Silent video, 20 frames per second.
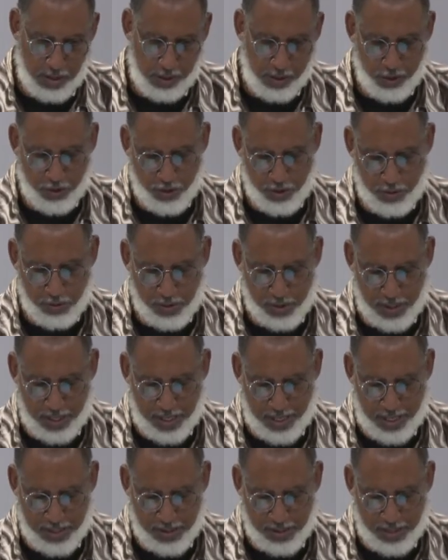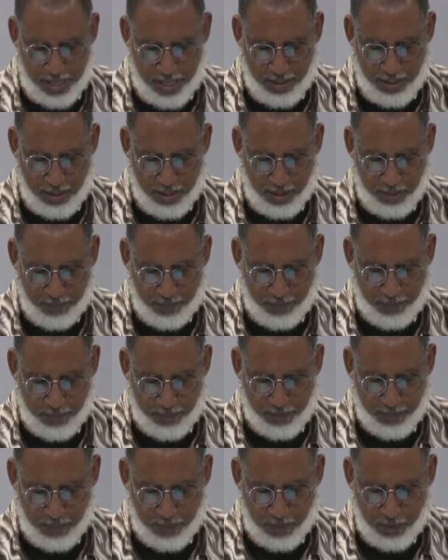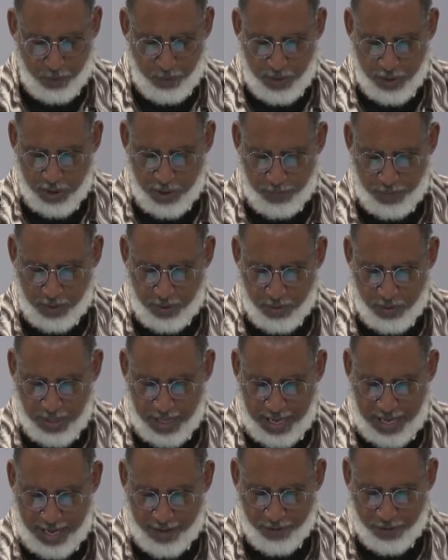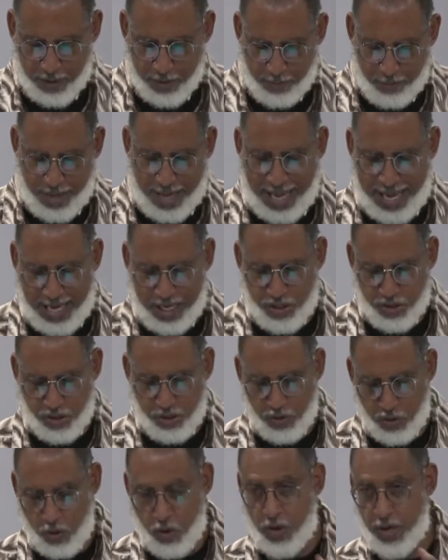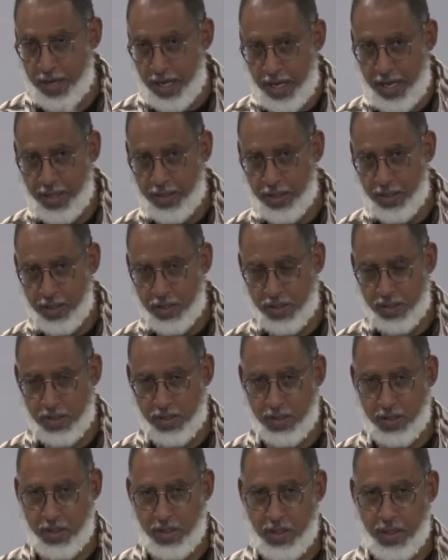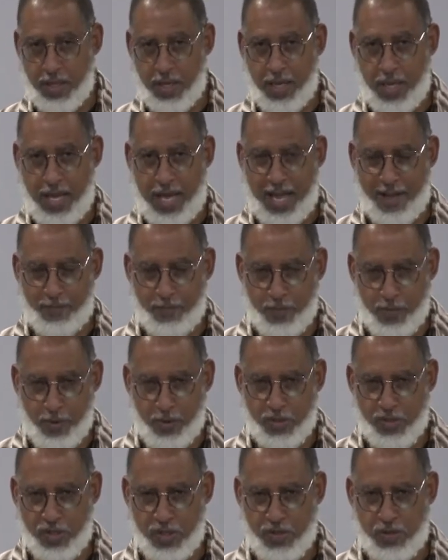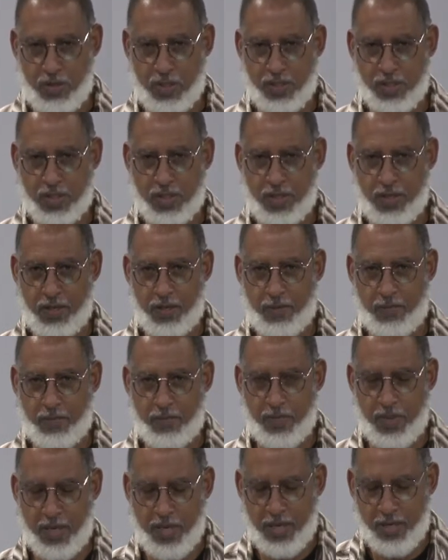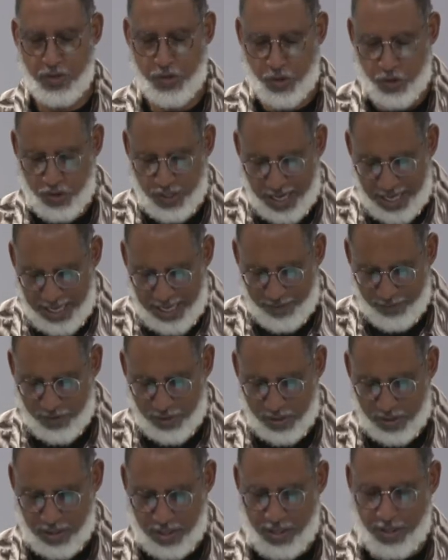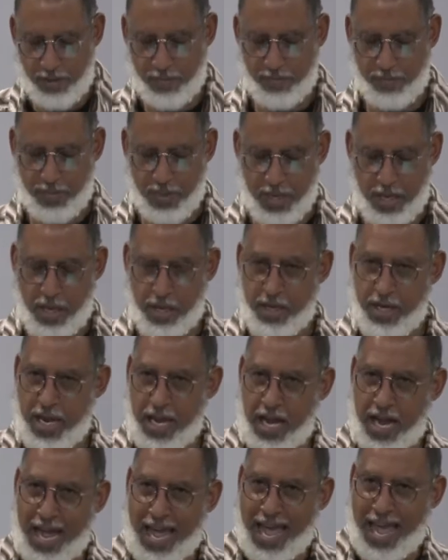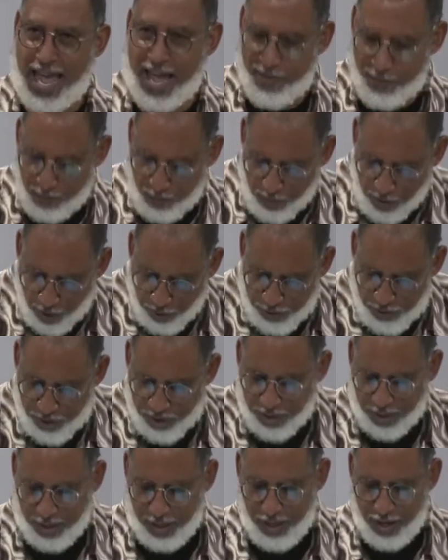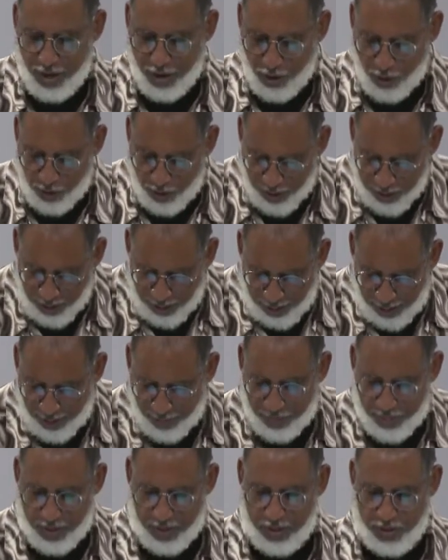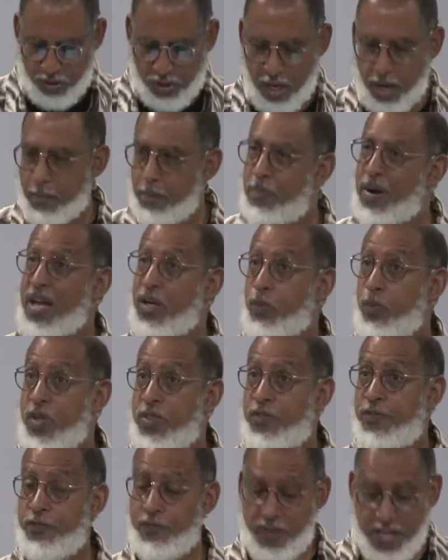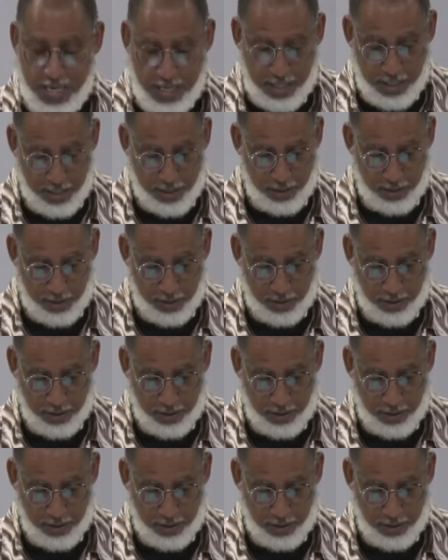the Jude says that we're supposed to have compassion on others, have mercy on some, save some. Now, have mercy on others, but with fear,